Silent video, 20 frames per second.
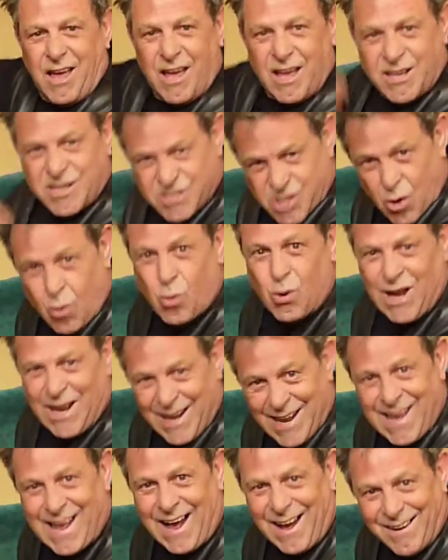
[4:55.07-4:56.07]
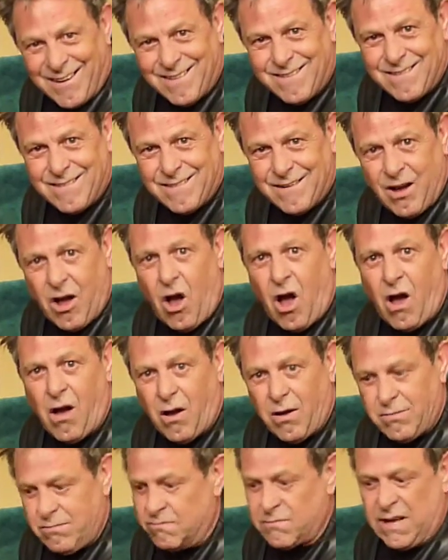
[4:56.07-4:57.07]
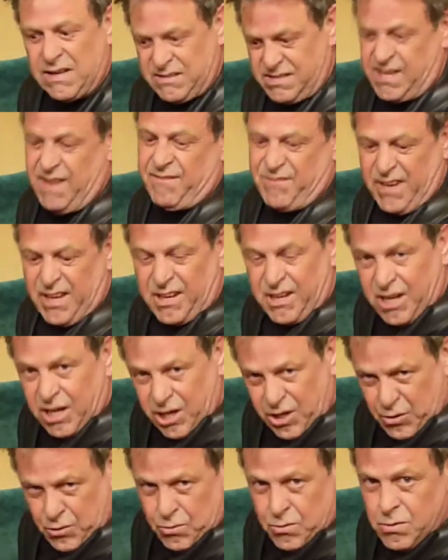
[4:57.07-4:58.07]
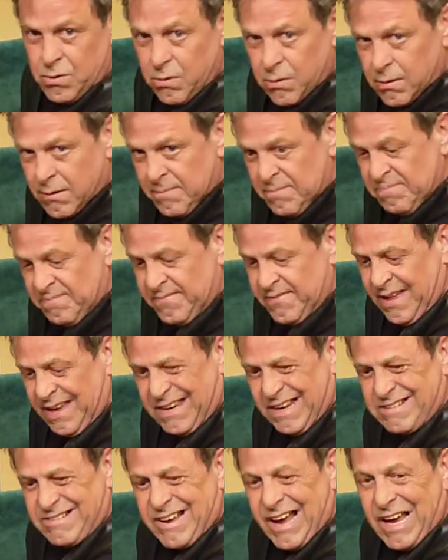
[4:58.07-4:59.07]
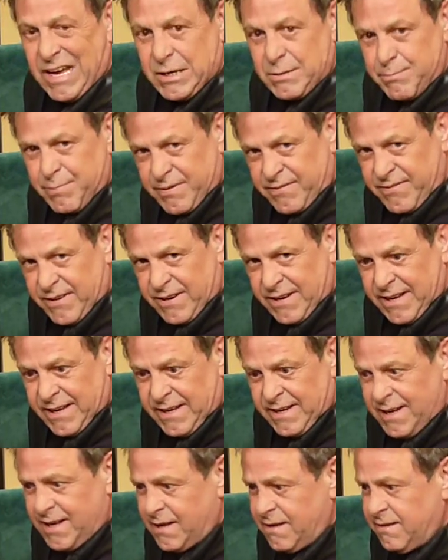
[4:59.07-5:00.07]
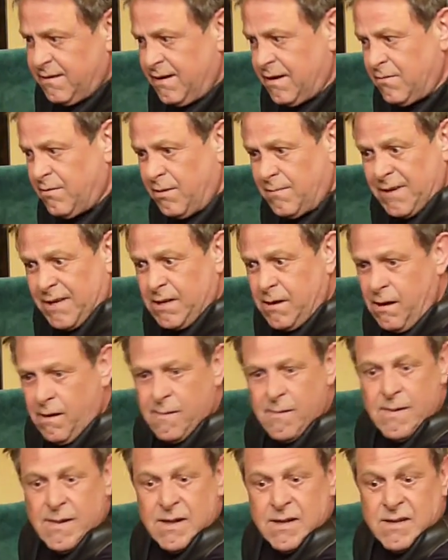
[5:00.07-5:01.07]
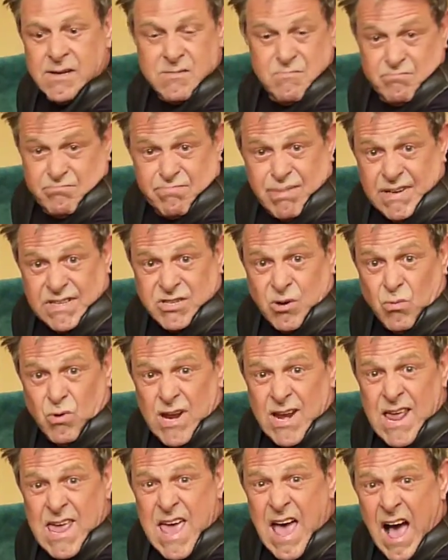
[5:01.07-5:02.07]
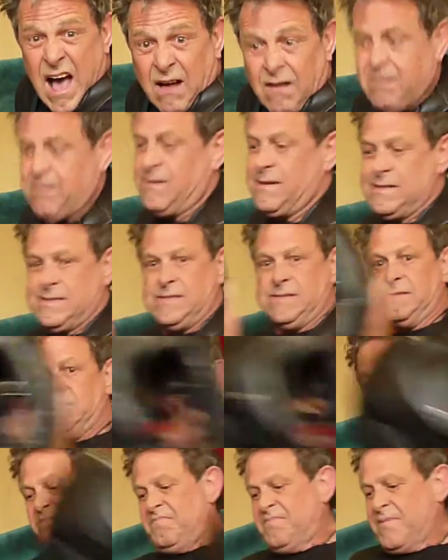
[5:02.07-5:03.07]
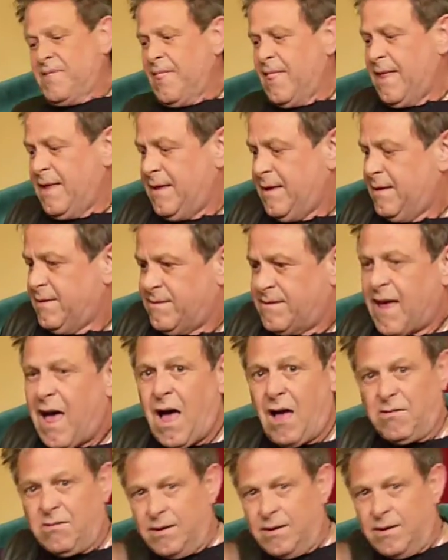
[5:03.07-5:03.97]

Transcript: is all in here, well, except for the glue, and the tape if you need it, you know what I mean, but it's all in here. So,